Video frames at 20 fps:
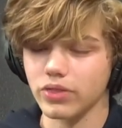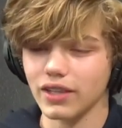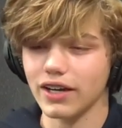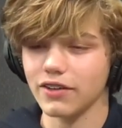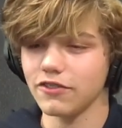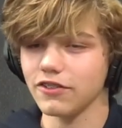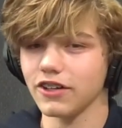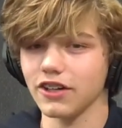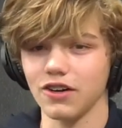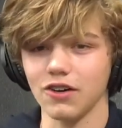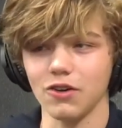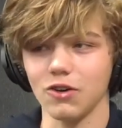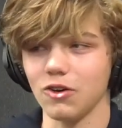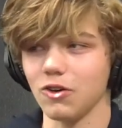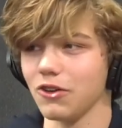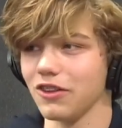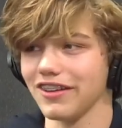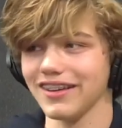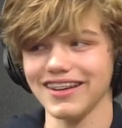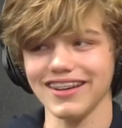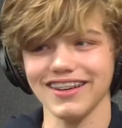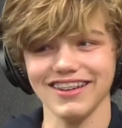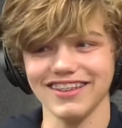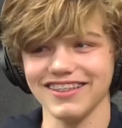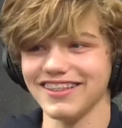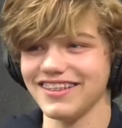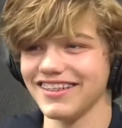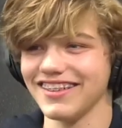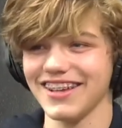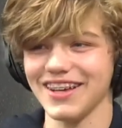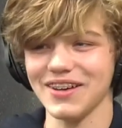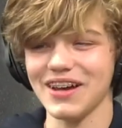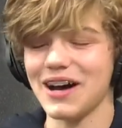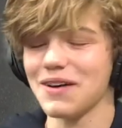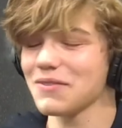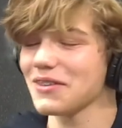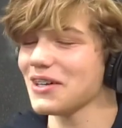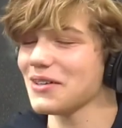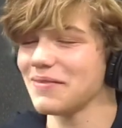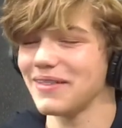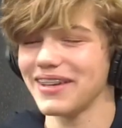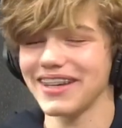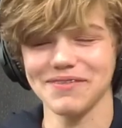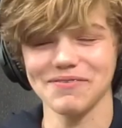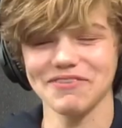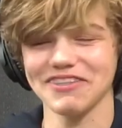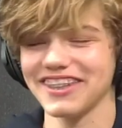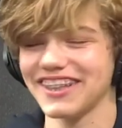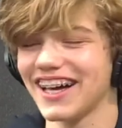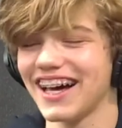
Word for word: I forgot all the characters. I'm gonna be complete.